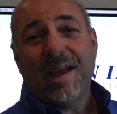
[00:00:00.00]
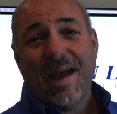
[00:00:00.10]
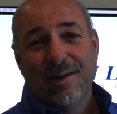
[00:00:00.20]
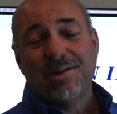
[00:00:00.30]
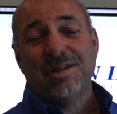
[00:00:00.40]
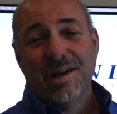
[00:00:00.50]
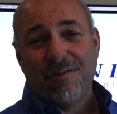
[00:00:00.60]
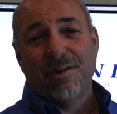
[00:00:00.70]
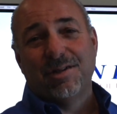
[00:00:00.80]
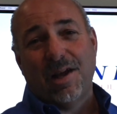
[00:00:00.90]
candles
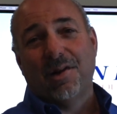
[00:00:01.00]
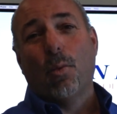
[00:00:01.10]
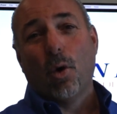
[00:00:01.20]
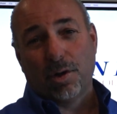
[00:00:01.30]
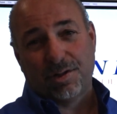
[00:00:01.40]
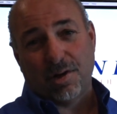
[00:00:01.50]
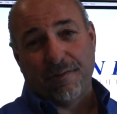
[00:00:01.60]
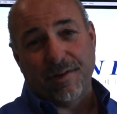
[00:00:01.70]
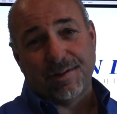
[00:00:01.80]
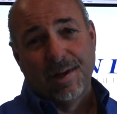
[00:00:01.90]
difference on the work
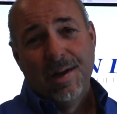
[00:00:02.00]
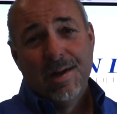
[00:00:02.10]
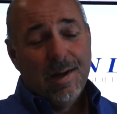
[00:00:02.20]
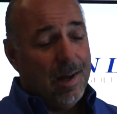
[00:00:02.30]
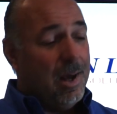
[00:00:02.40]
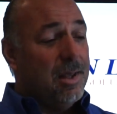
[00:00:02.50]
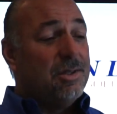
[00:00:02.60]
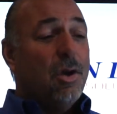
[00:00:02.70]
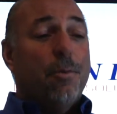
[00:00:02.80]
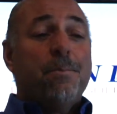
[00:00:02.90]
surface.
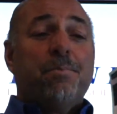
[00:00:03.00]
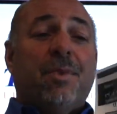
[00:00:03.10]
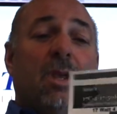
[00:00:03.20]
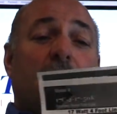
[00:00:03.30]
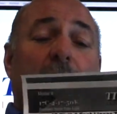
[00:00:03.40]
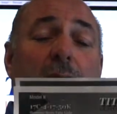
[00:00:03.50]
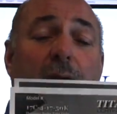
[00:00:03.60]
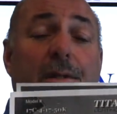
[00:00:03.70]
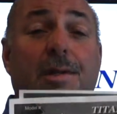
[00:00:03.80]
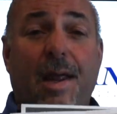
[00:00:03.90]
So
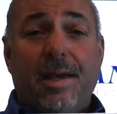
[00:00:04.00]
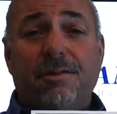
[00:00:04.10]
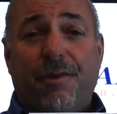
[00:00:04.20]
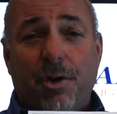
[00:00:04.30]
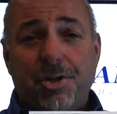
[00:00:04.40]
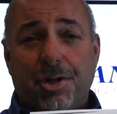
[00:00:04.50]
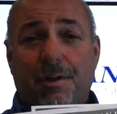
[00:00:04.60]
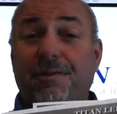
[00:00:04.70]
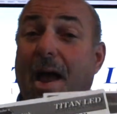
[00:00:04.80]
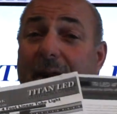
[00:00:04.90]
in today's
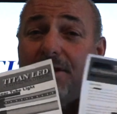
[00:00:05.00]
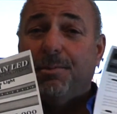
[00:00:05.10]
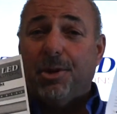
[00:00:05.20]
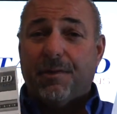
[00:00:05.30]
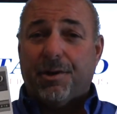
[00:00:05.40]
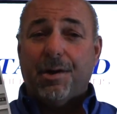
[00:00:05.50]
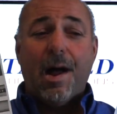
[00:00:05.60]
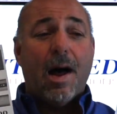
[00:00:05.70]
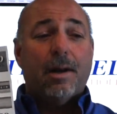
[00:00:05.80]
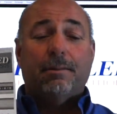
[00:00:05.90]
version of Titans, believe it or
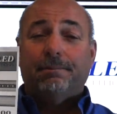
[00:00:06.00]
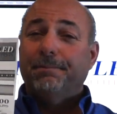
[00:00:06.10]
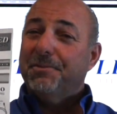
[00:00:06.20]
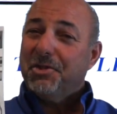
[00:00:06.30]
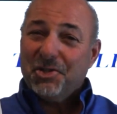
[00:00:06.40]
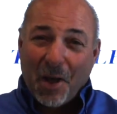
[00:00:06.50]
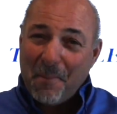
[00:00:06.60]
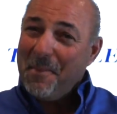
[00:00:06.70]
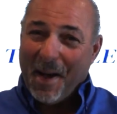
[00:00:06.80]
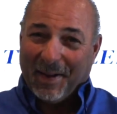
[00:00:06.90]
not,
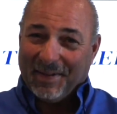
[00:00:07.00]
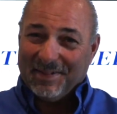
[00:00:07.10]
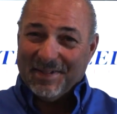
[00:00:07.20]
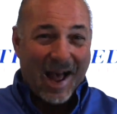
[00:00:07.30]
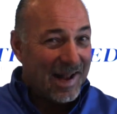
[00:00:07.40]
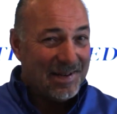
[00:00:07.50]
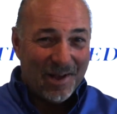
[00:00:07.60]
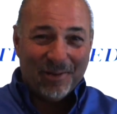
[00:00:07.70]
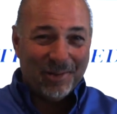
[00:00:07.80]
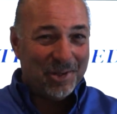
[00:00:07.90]
somebody's not
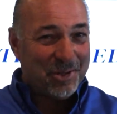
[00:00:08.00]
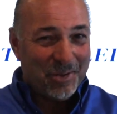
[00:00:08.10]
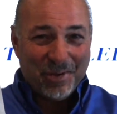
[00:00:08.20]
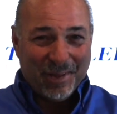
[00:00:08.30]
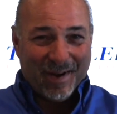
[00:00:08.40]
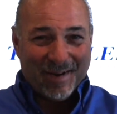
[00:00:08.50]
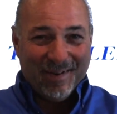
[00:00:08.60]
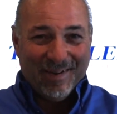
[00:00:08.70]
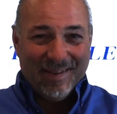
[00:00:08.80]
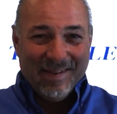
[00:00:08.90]
telling the truth
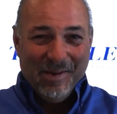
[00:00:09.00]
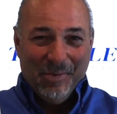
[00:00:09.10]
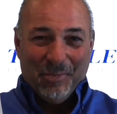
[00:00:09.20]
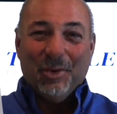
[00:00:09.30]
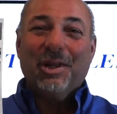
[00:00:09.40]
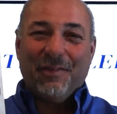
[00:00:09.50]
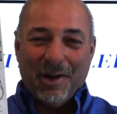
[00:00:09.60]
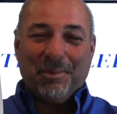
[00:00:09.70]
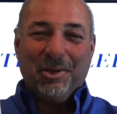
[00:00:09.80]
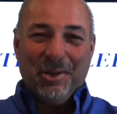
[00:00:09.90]
here. We'll leave
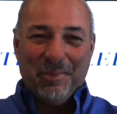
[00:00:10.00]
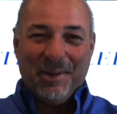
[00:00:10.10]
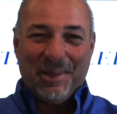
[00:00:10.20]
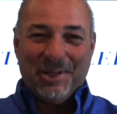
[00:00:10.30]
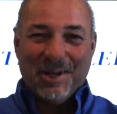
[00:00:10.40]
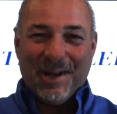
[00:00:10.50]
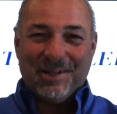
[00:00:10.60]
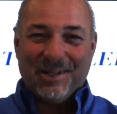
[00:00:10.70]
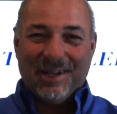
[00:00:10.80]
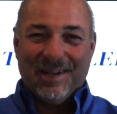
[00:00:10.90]
it up to you to be the
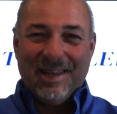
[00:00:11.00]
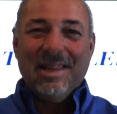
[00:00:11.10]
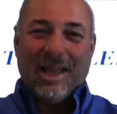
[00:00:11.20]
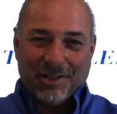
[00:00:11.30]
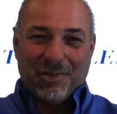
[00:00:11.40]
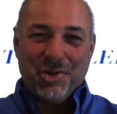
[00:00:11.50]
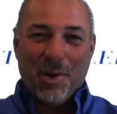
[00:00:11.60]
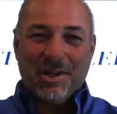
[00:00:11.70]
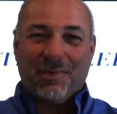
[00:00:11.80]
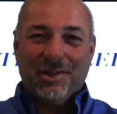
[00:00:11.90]
judge. Thanks for
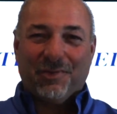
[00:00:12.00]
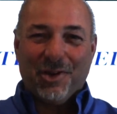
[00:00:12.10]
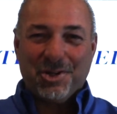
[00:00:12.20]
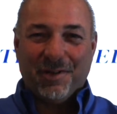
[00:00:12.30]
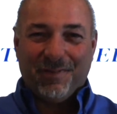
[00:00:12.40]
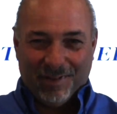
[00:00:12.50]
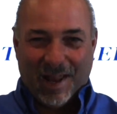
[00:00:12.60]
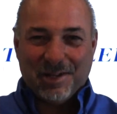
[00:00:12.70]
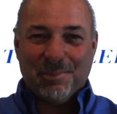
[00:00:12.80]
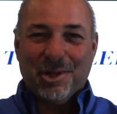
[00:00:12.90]
joining us for this version of
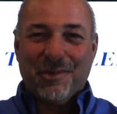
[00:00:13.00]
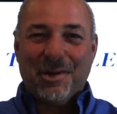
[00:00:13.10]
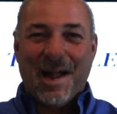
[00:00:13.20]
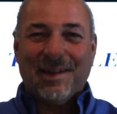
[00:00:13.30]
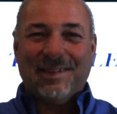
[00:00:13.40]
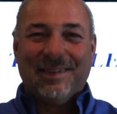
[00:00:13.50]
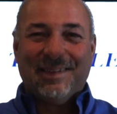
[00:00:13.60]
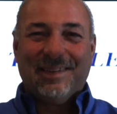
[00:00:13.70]
Titans, believe it or not.